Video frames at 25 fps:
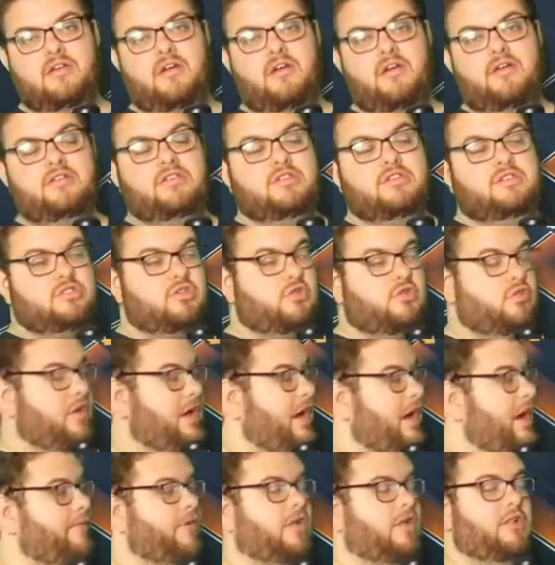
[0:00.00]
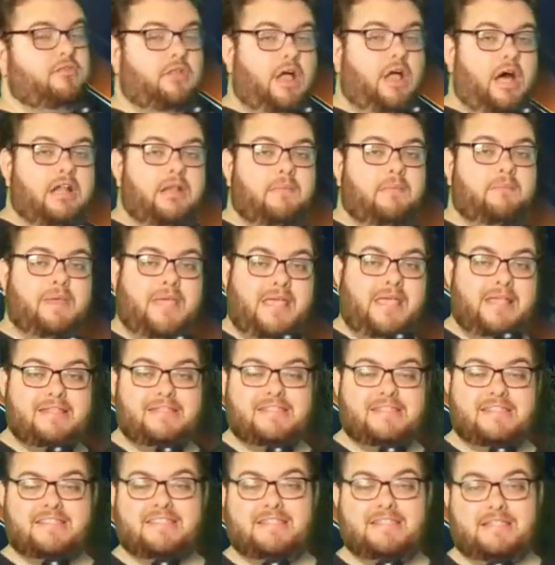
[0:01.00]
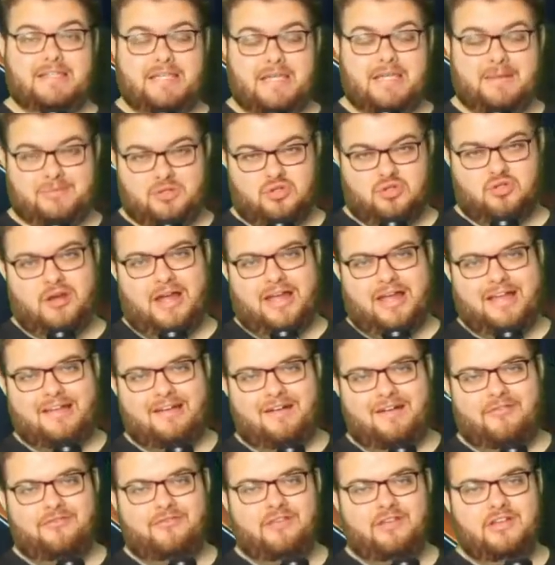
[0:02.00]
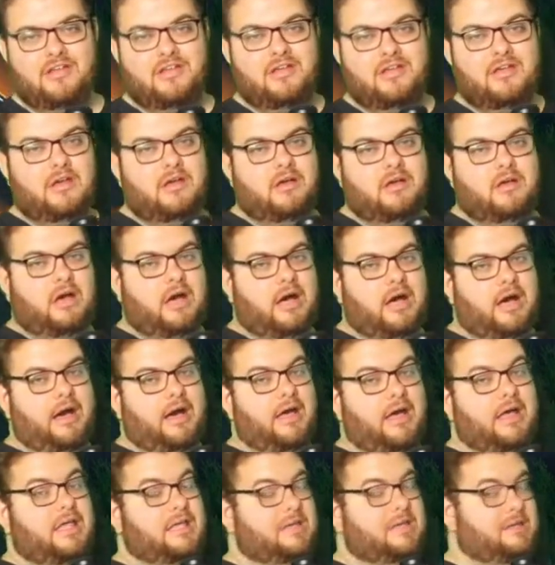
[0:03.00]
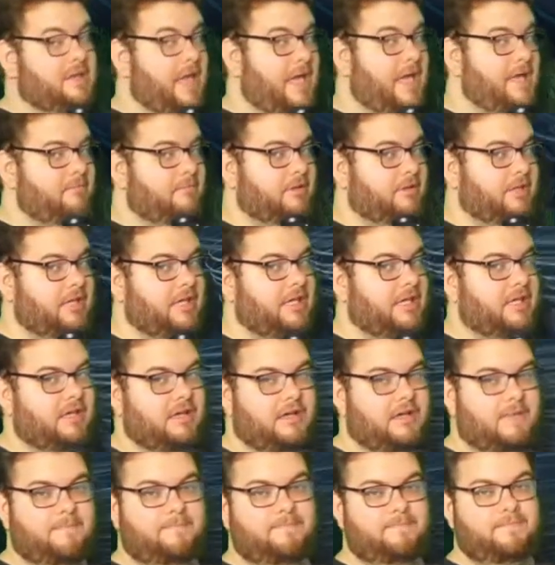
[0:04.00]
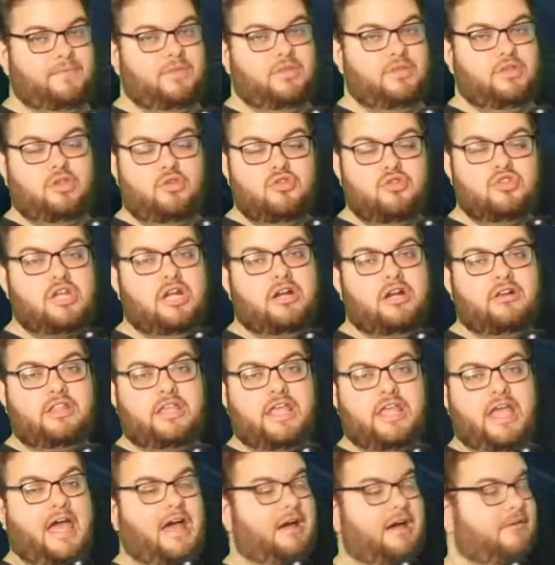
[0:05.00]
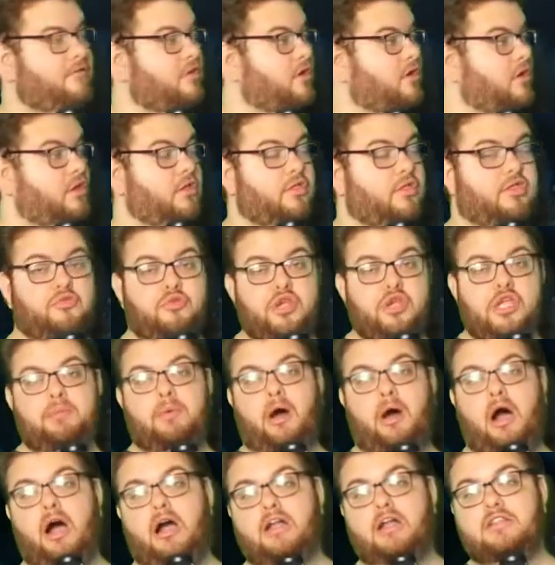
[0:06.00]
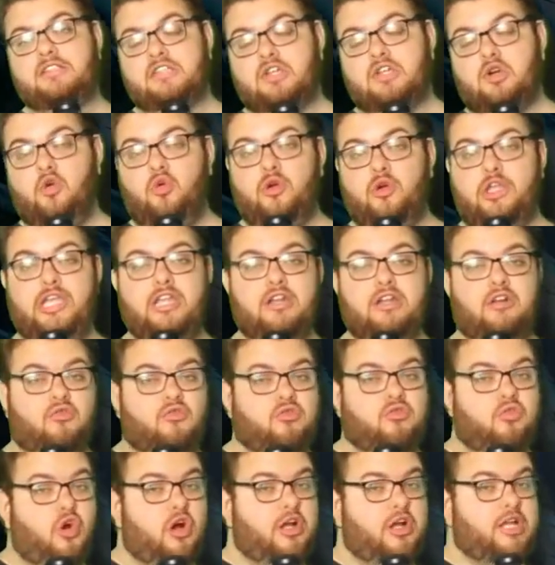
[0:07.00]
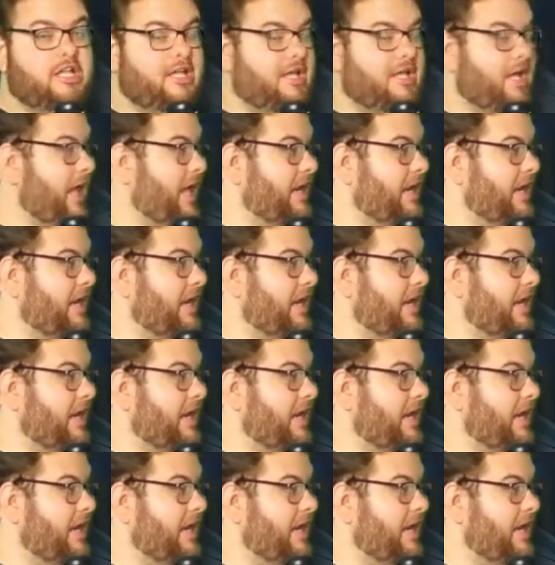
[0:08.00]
So you have a lot of pieces to keep track of. Namely, you generally have 3 pawns, a queen, a rook, and a